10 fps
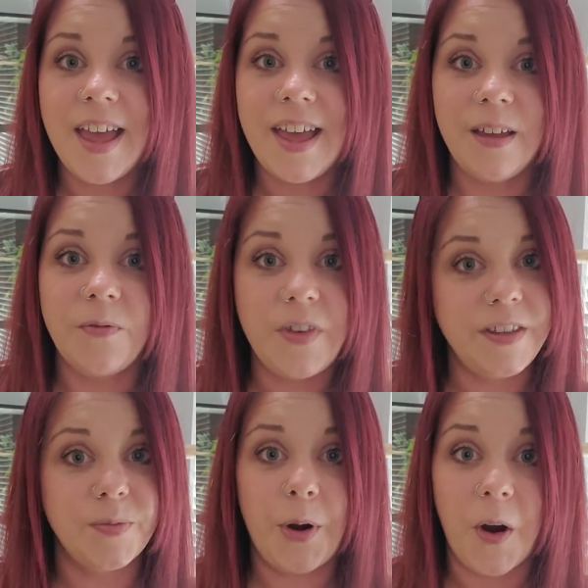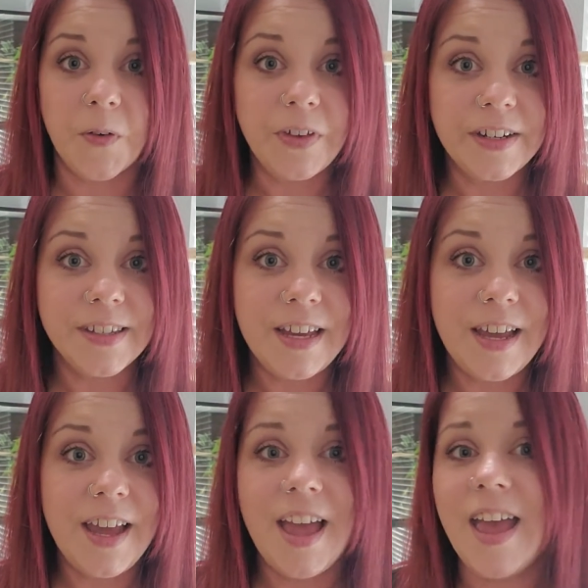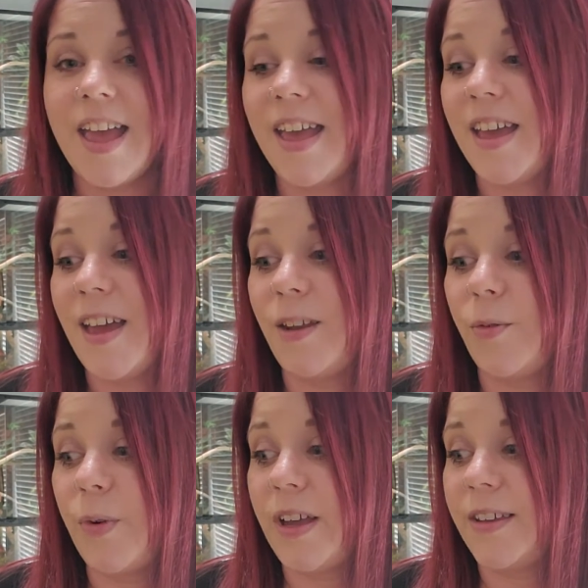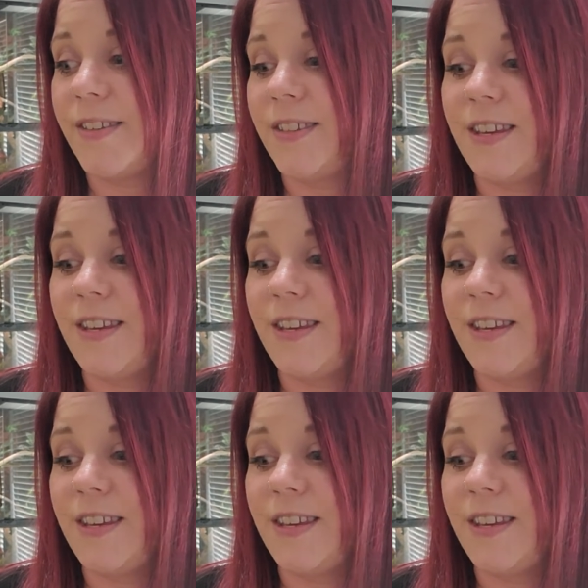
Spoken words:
It fits perfectly. It was